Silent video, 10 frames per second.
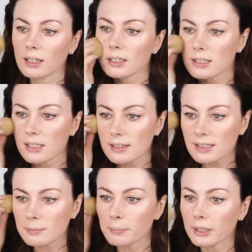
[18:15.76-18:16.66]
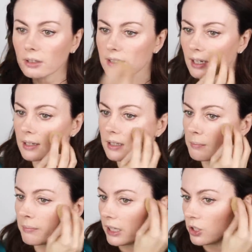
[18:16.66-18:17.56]
it does build a
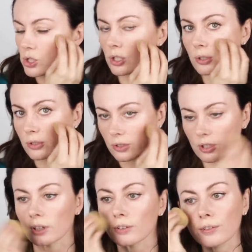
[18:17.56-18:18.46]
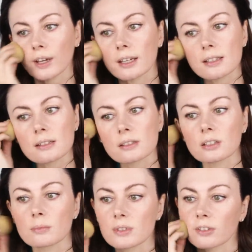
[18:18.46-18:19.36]
dimension to the face in
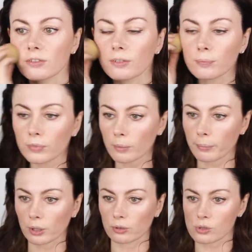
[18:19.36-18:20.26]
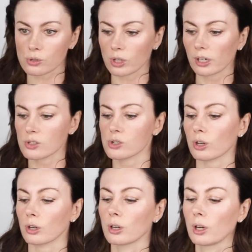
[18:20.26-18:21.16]
terms of bone
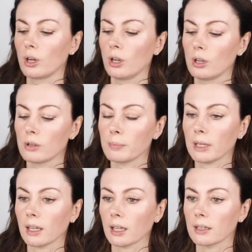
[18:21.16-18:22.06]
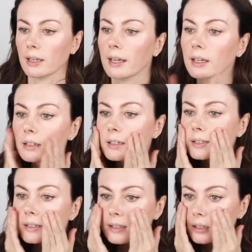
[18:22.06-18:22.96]
structure being
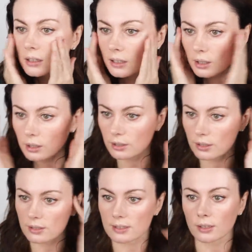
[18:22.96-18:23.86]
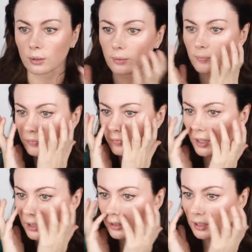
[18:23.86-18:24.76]
enhanced. So
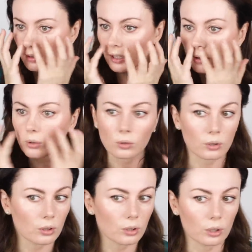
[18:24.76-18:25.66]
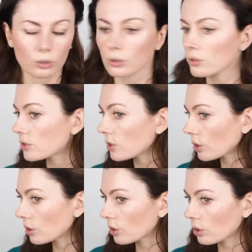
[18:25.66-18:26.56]
I think that all looks
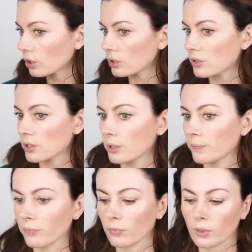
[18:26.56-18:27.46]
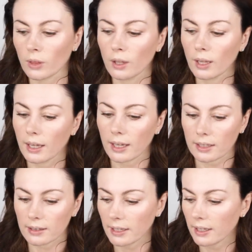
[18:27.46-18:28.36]
good.
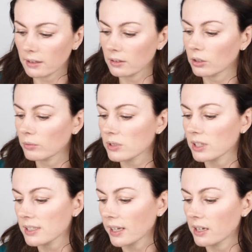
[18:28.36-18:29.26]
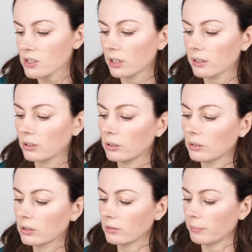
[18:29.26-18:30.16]
And then, oh, I just catch a little
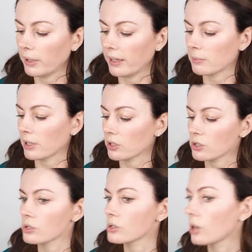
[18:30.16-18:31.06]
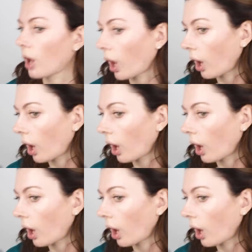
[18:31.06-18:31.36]
blemish.